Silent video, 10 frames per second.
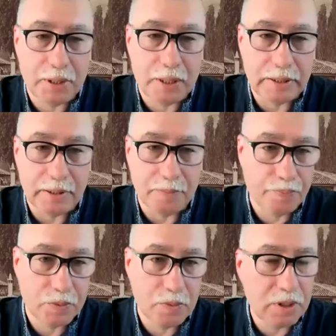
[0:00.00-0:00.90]
I think the
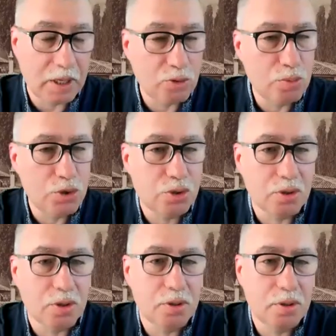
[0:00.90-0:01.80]
most important thing
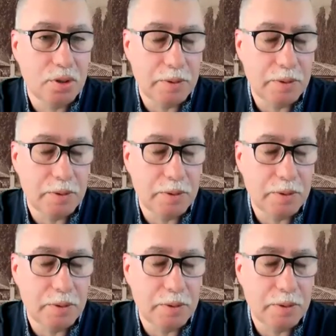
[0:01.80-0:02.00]
is